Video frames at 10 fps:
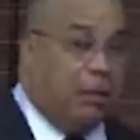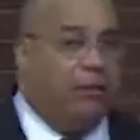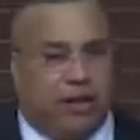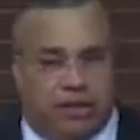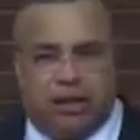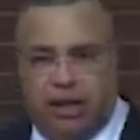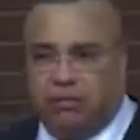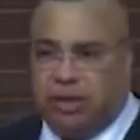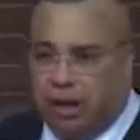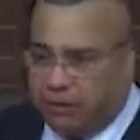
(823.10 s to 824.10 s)
of us are
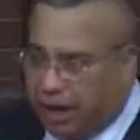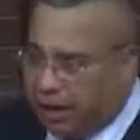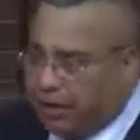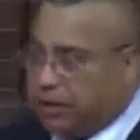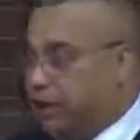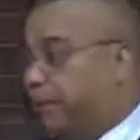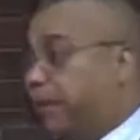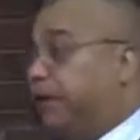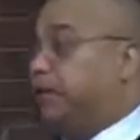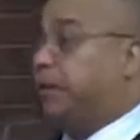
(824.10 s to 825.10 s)
guilty of taking a sip,
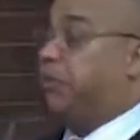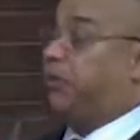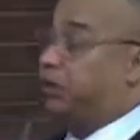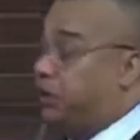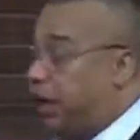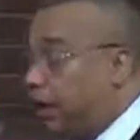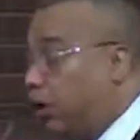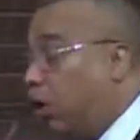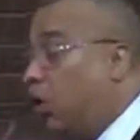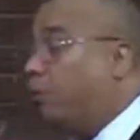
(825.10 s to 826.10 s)
and then some of us are taking
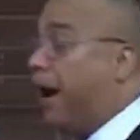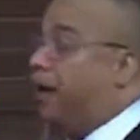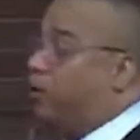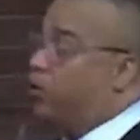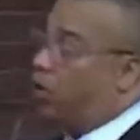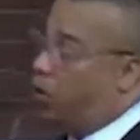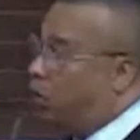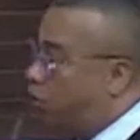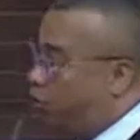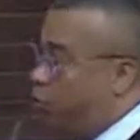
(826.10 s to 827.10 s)
a whole bottle or a
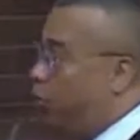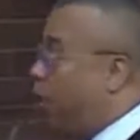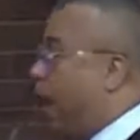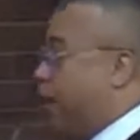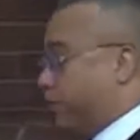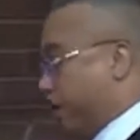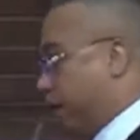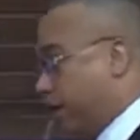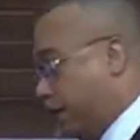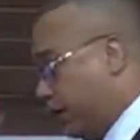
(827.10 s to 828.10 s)
whole winery.
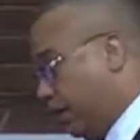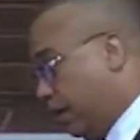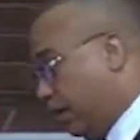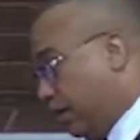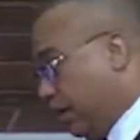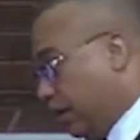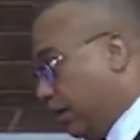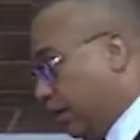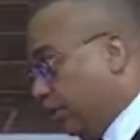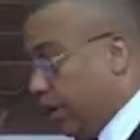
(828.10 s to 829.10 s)

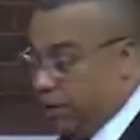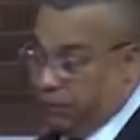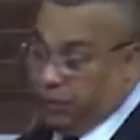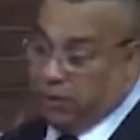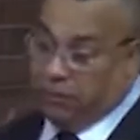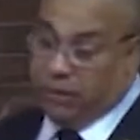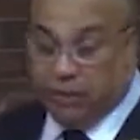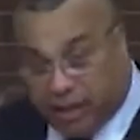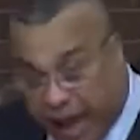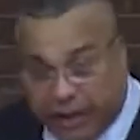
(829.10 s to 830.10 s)
We've
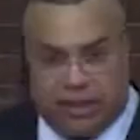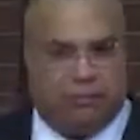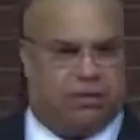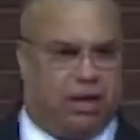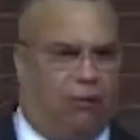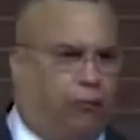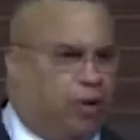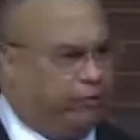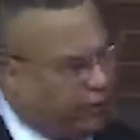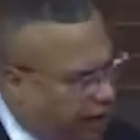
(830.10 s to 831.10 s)
said some stuff,
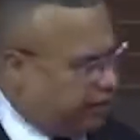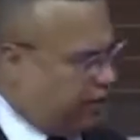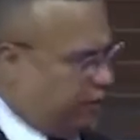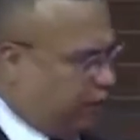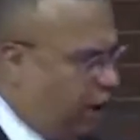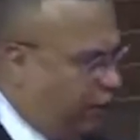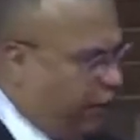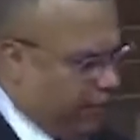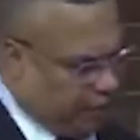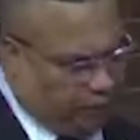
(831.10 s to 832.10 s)
we've done some stuff that's